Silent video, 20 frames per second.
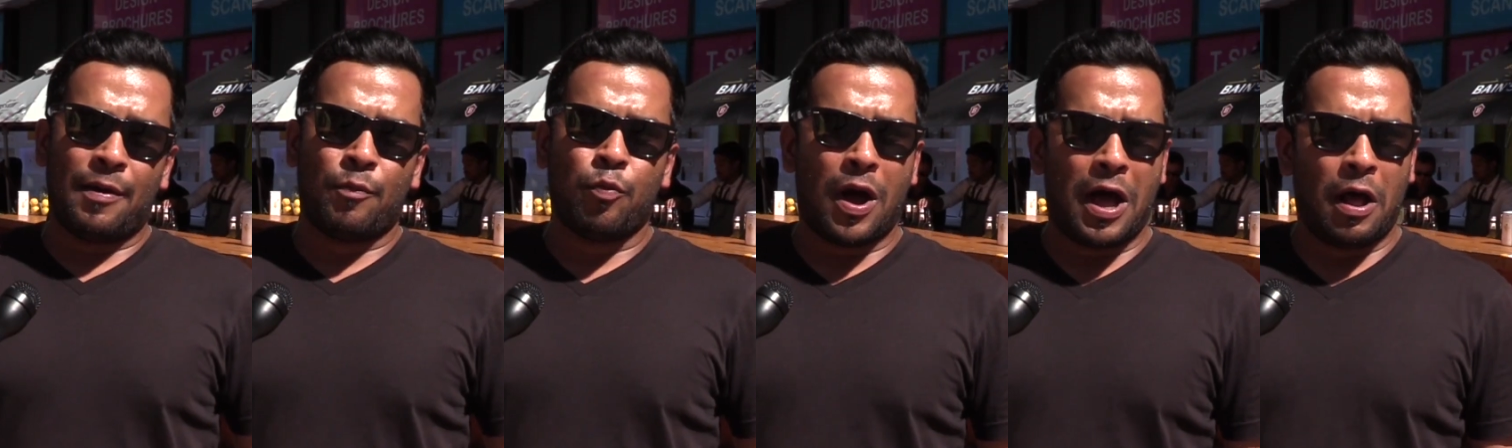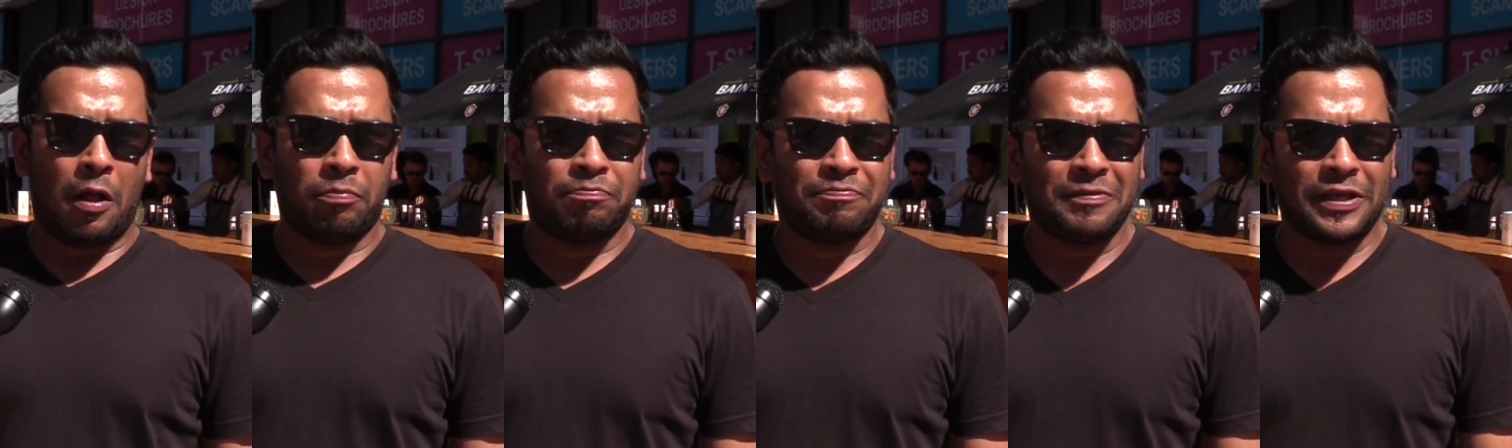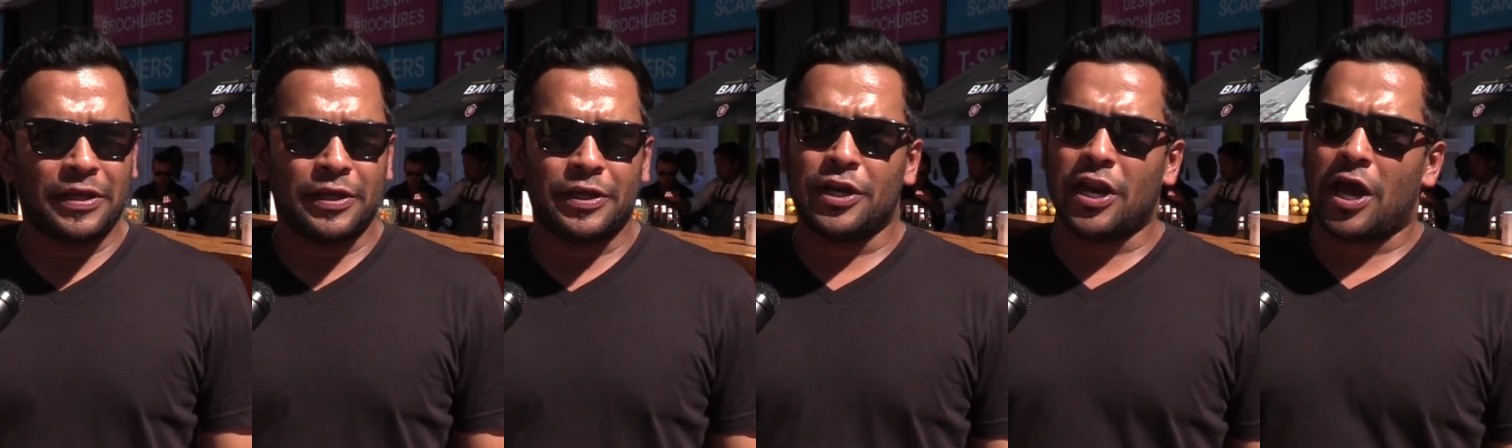Well,
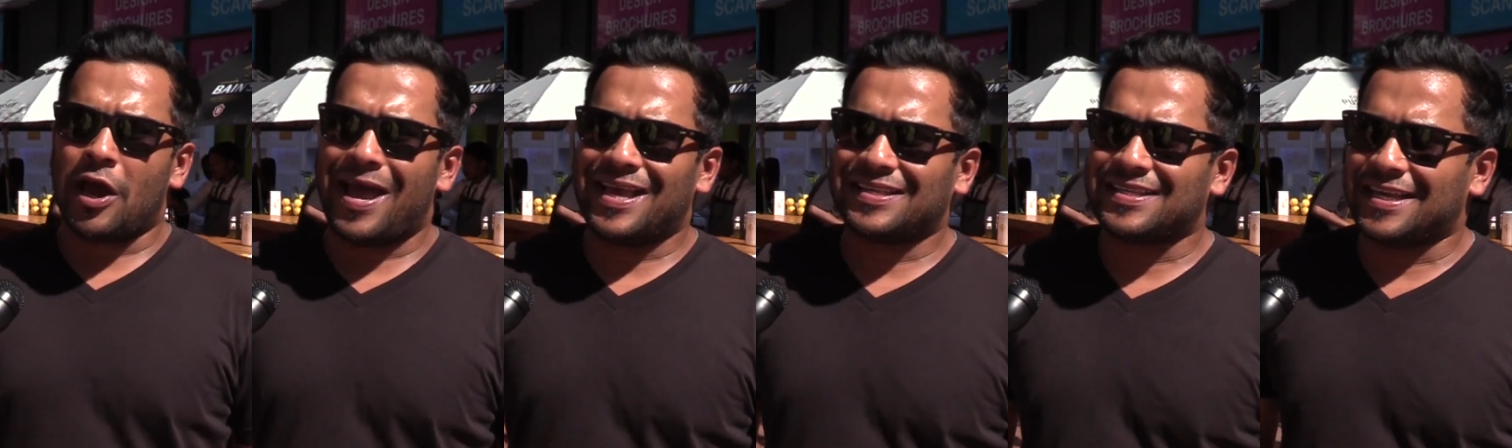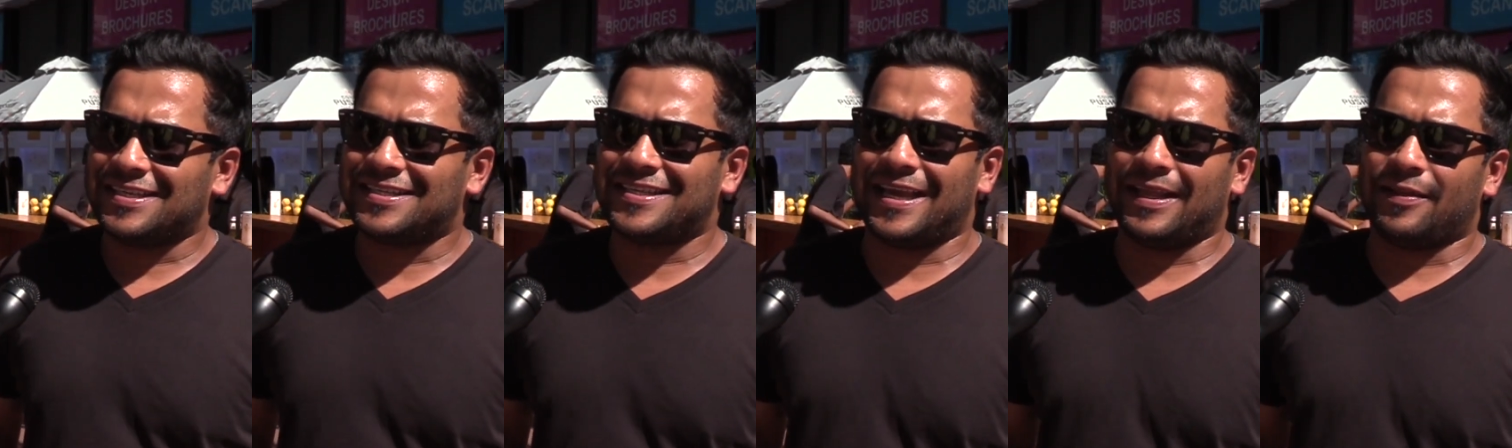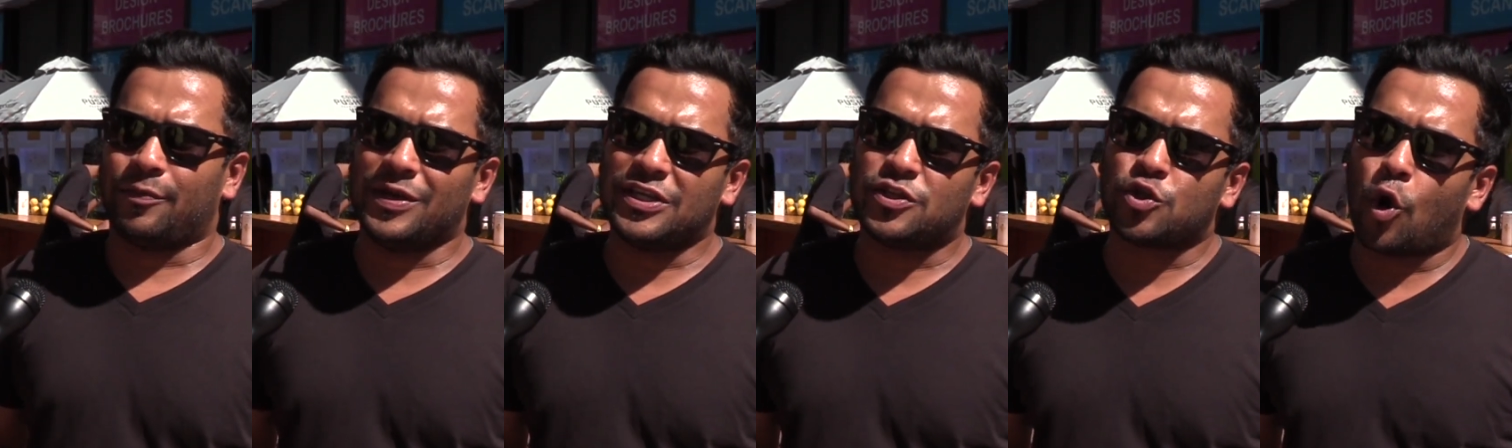you know, as I
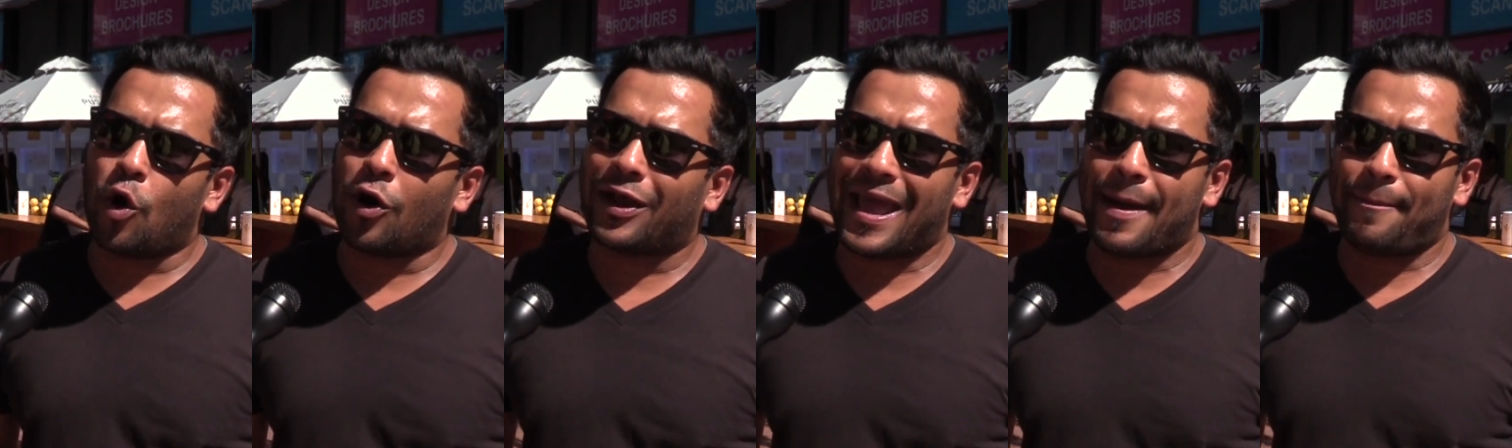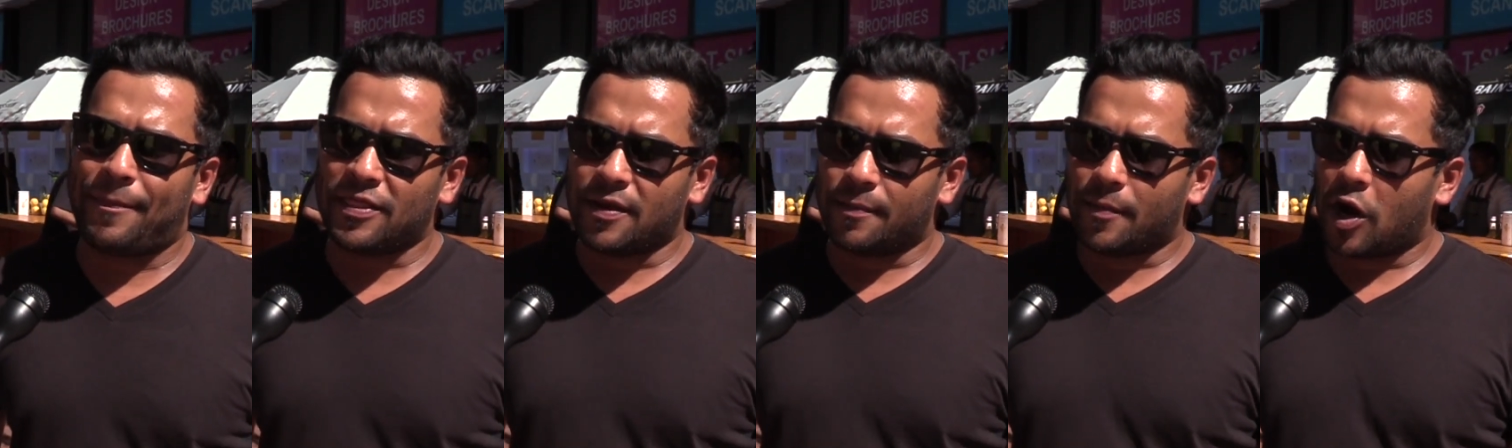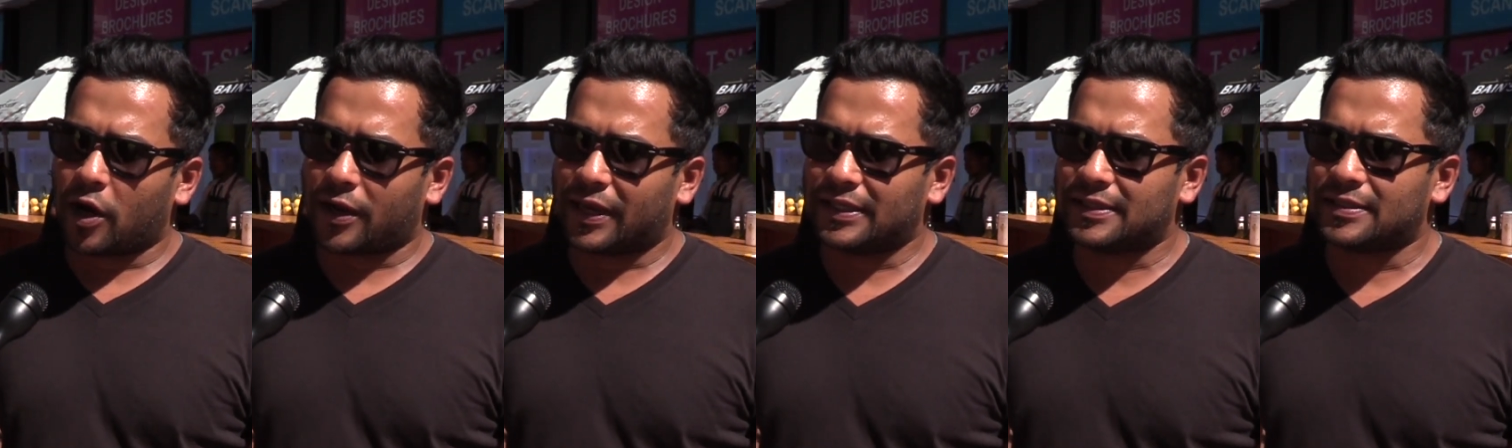said, we saw a gap in the
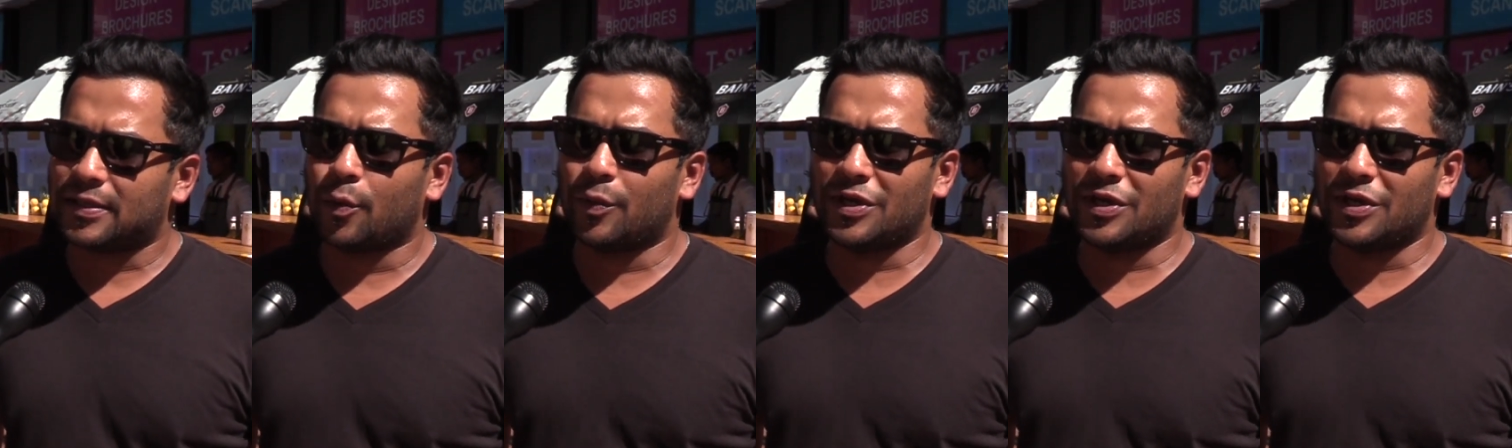market.